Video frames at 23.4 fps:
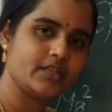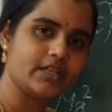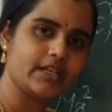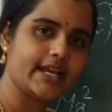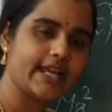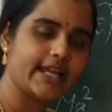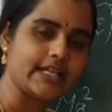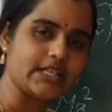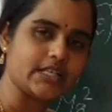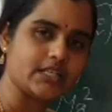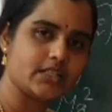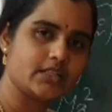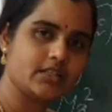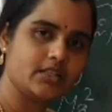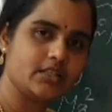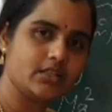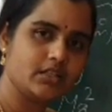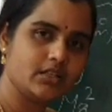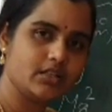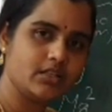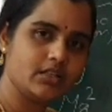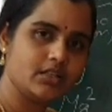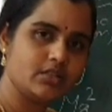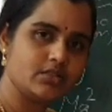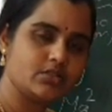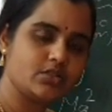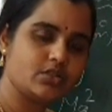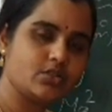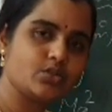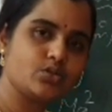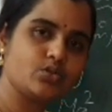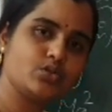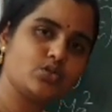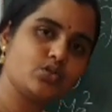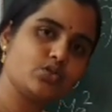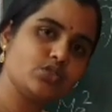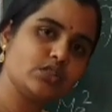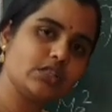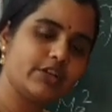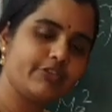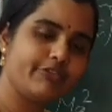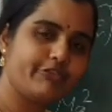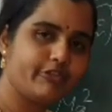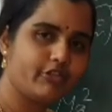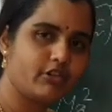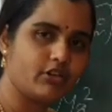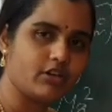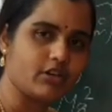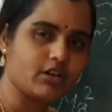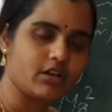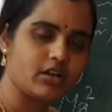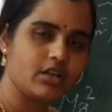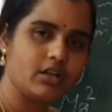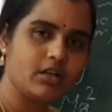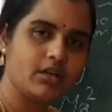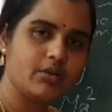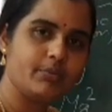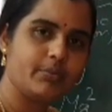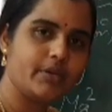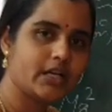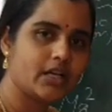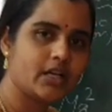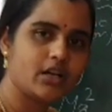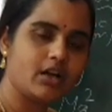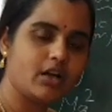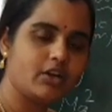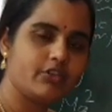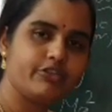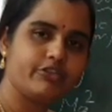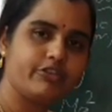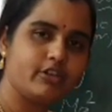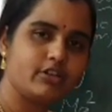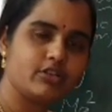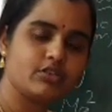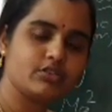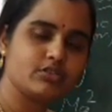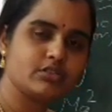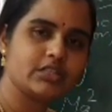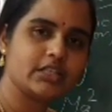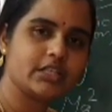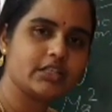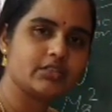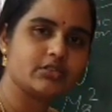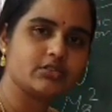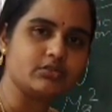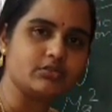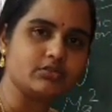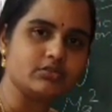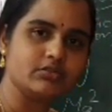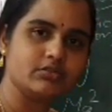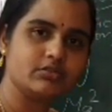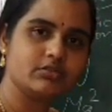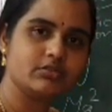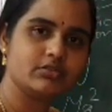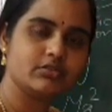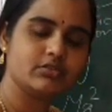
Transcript: Right? So 2 2s are 4 but not 4 2s are 2.